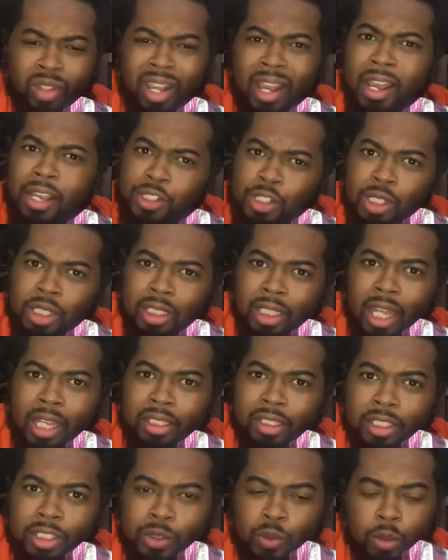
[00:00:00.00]
I actually
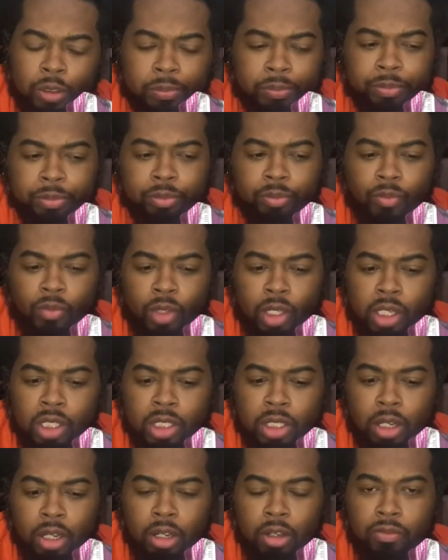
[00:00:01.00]
like this one.
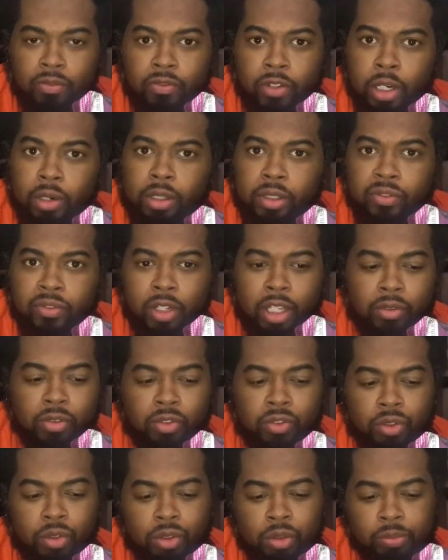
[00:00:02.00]
It's very
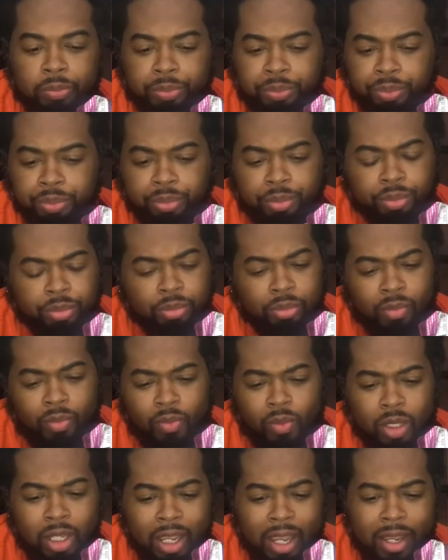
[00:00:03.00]
flavorful,
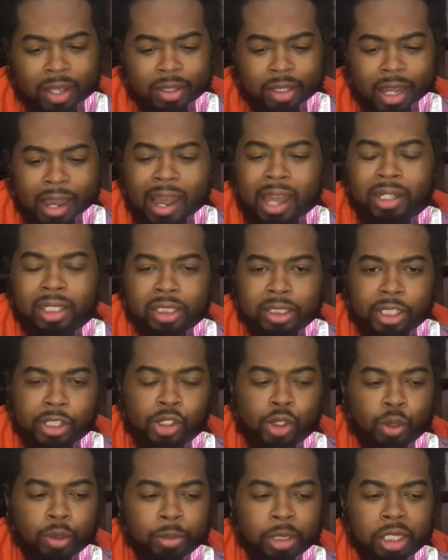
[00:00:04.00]
and the hotness
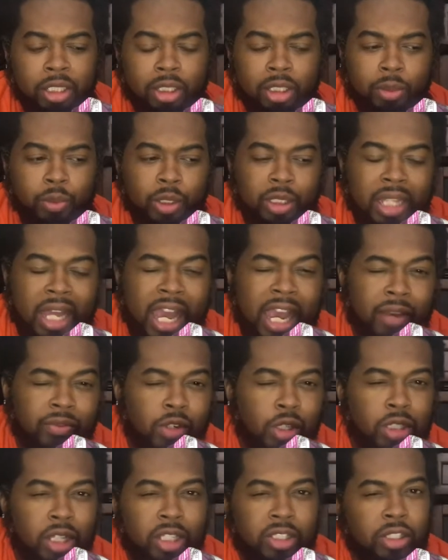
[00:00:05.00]
hits you immediately with the
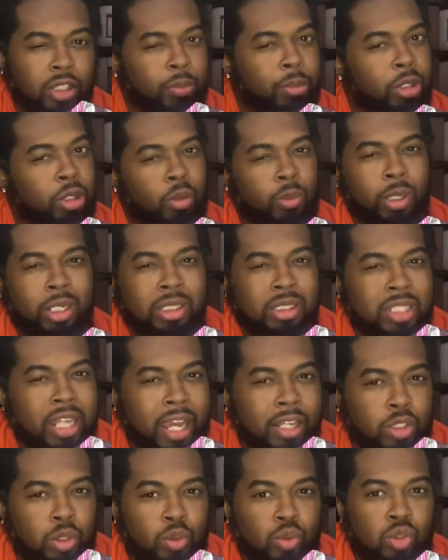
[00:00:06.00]
aftertaste of the pickle, but it's
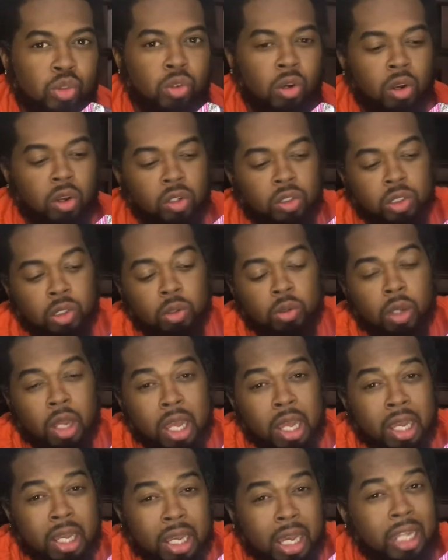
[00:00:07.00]
not too strong. So
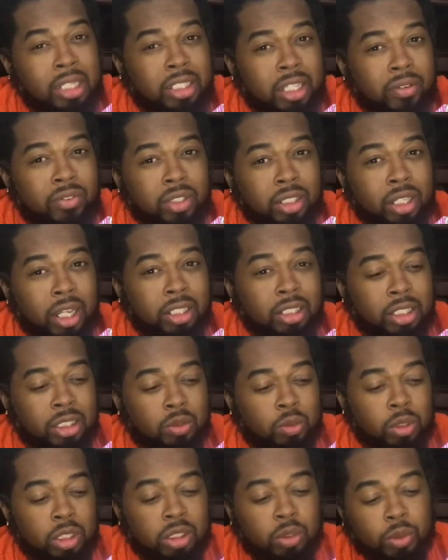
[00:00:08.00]
I definitely like
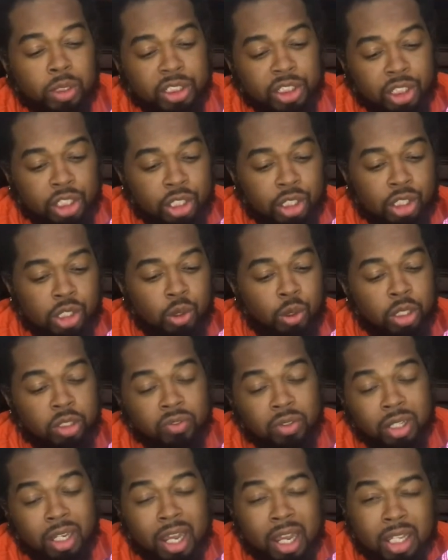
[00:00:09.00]
this one. This one is a good choice
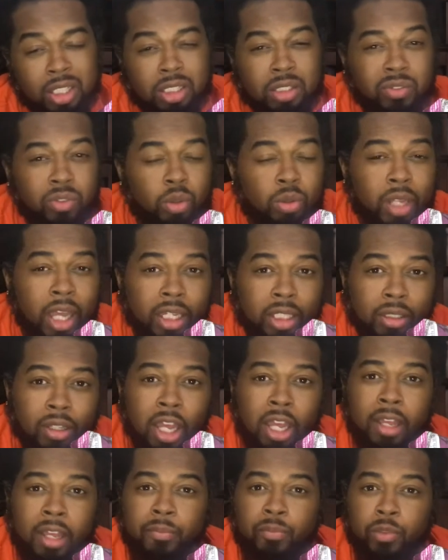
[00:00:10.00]
for guys if you like
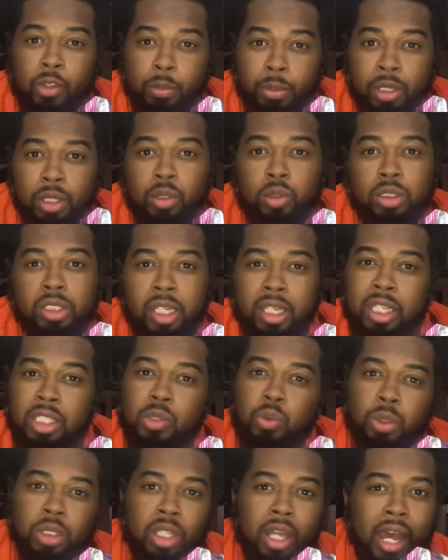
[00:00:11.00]
the pickle
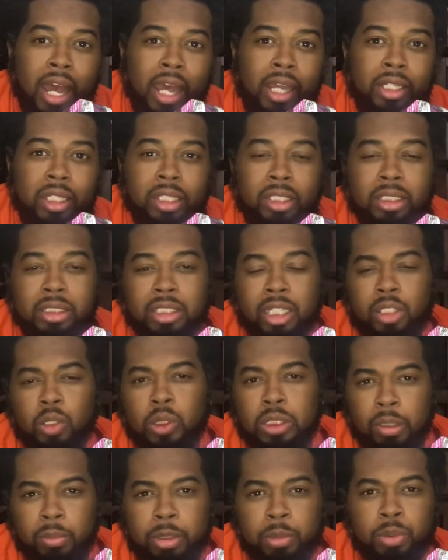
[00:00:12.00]
taste with the hotness. I know
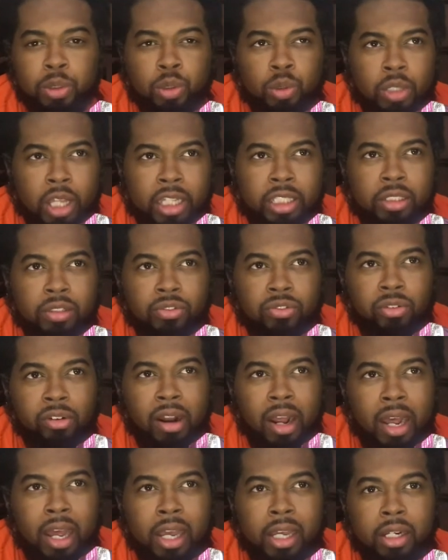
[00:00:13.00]
some people do like the
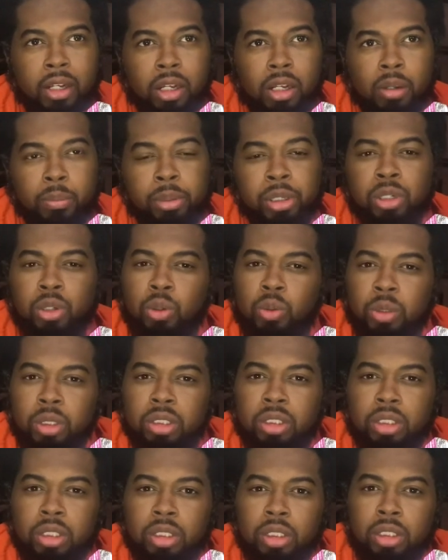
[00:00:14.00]
fried pickle
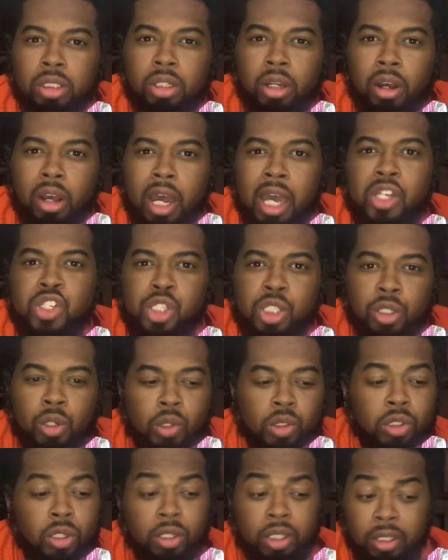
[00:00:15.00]
with the hot
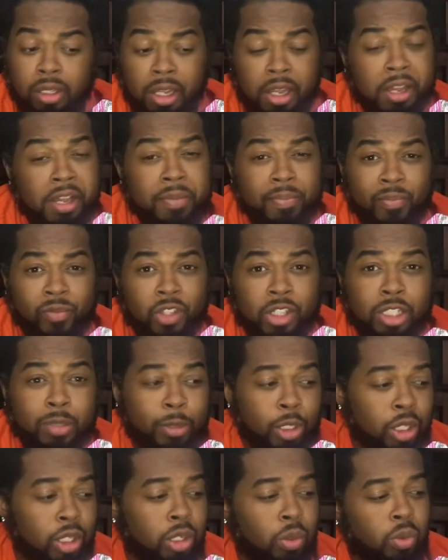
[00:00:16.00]
Cheetos on it. This would
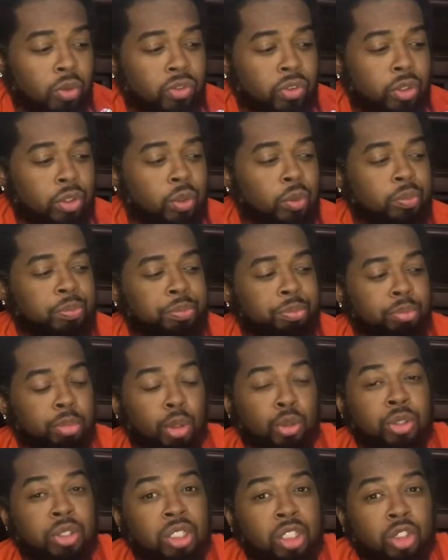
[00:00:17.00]
be a good one for you.
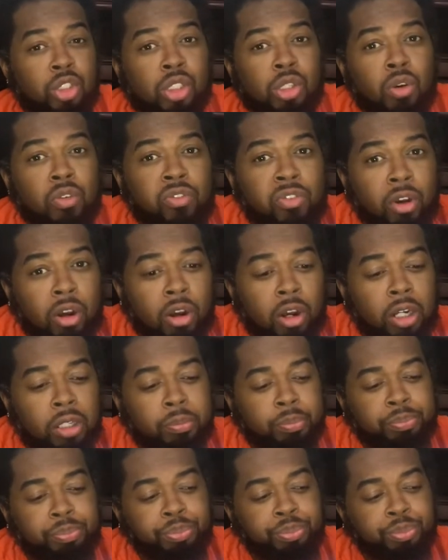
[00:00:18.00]
Both of these so far
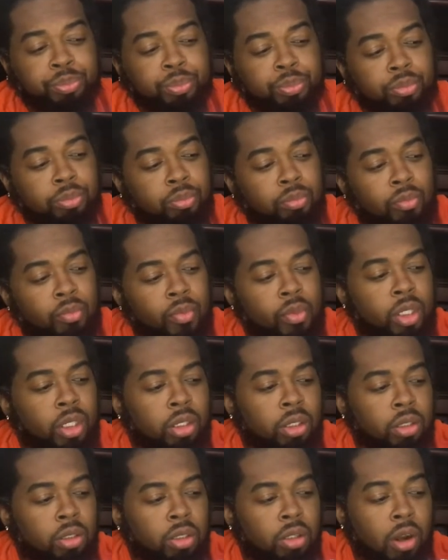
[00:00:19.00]

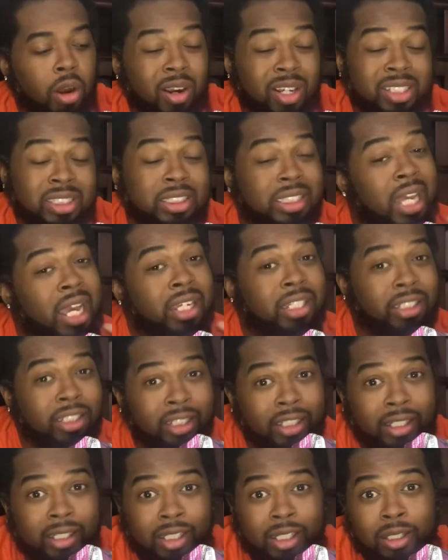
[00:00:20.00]
are
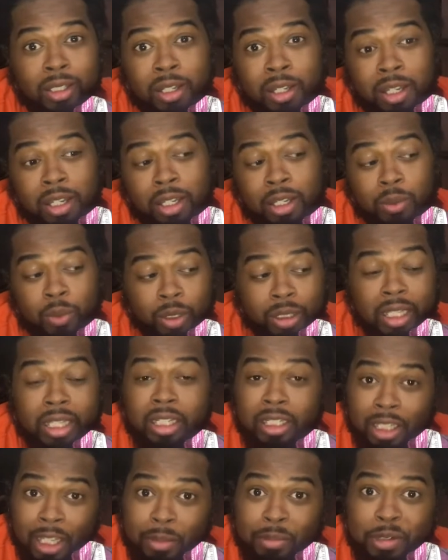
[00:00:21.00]
exactly what they
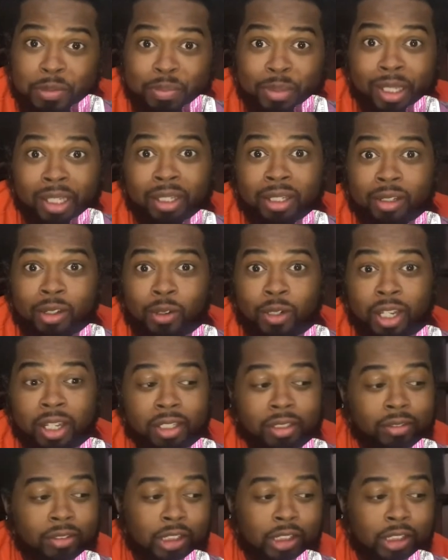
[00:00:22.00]
claim to be, okay?